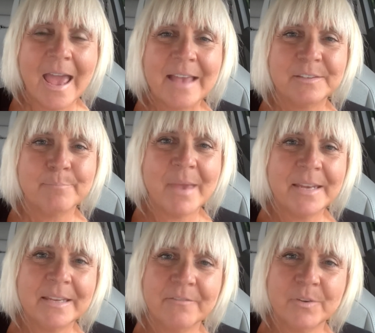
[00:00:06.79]
As
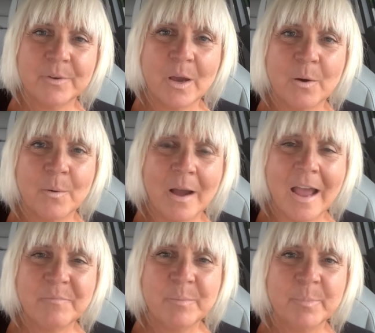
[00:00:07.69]
many of you know,
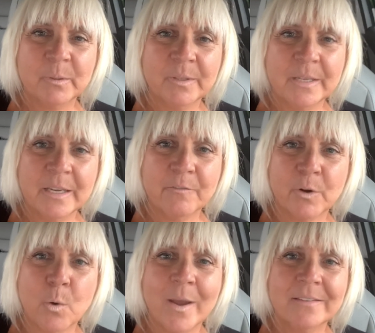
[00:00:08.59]
I've been building it
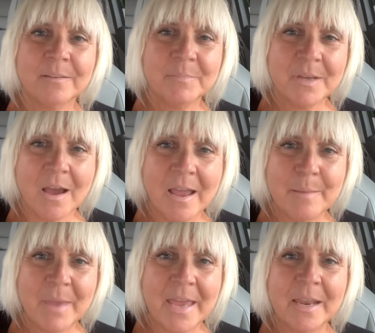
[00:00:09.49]
for quite some
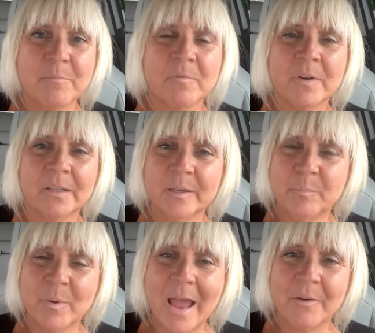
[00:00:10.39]
time and I'm really
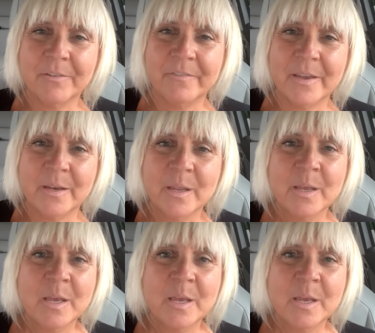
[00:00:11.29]
proud of it